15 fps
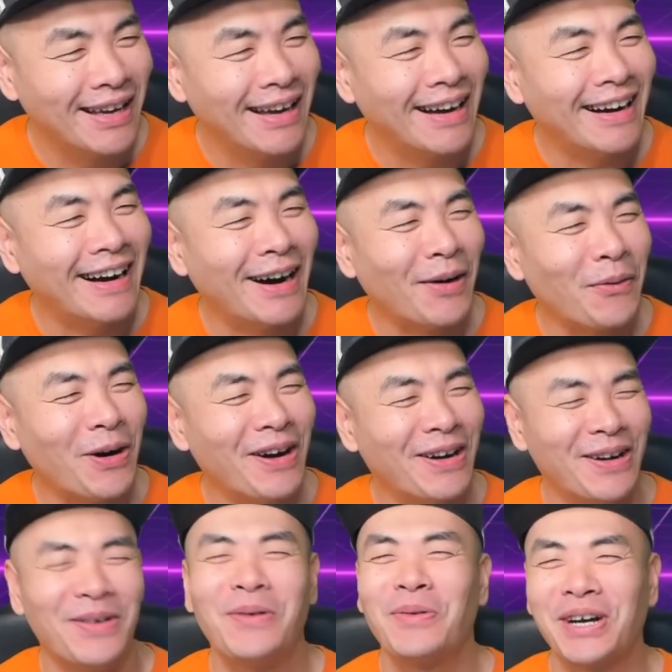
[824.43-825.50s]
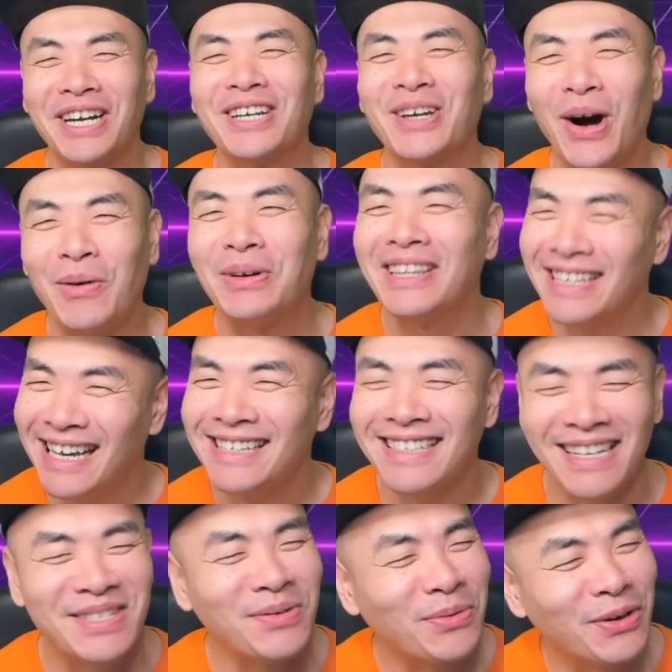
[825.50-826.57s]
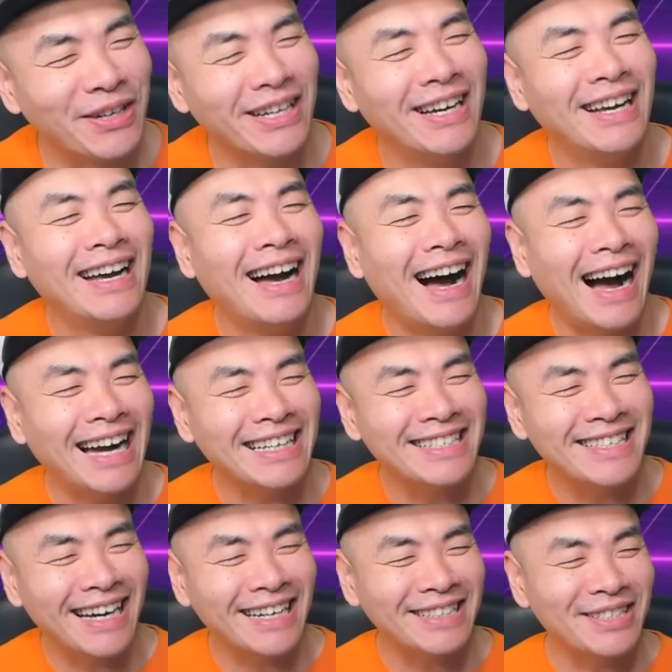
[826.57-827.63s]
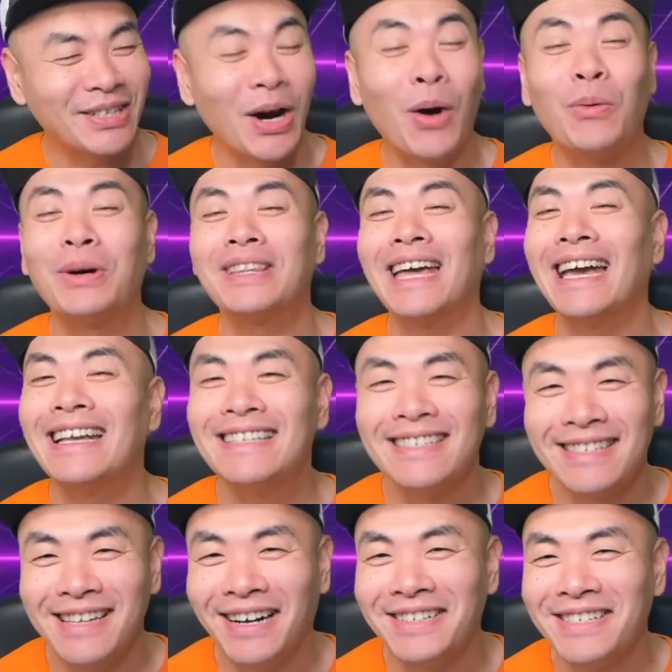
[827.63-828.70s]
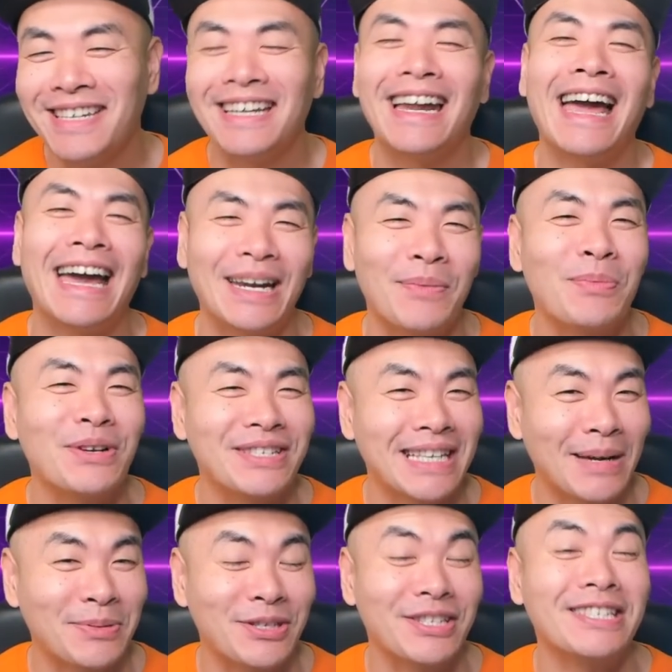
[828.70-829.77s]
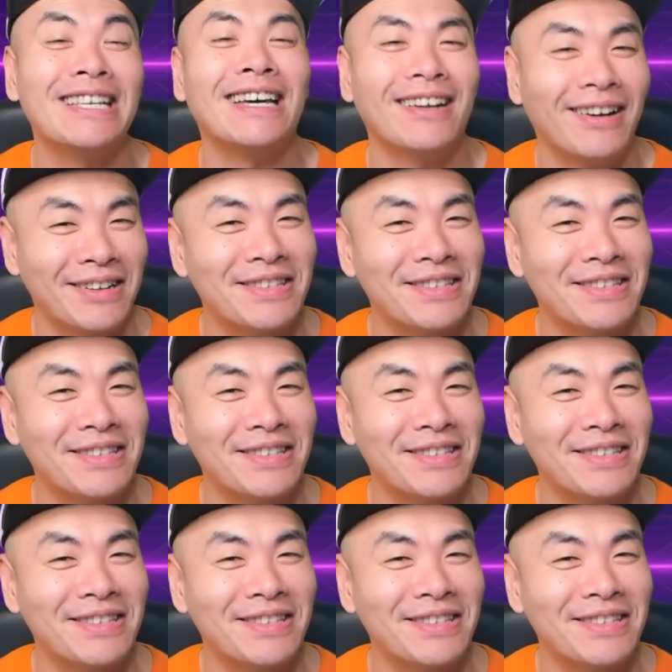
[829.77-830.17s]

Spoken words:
We're gonna go with, yes, that's a word. I decided to go with a stun set and a perception set on